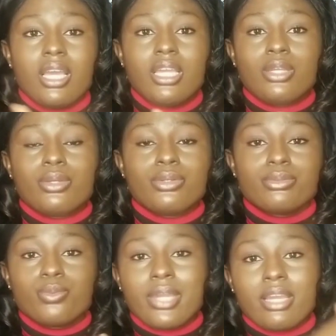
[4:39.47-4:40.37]

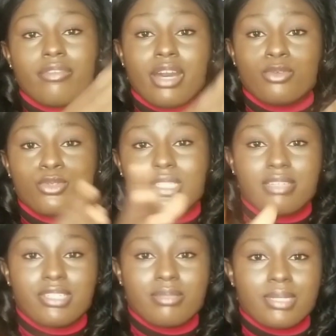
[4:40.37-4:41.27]
way of how to save
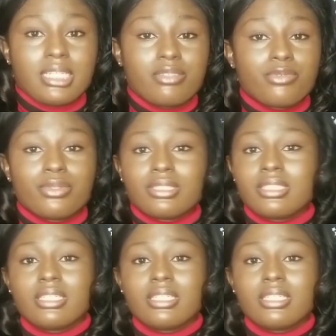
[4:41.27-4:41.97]
this emergency fund.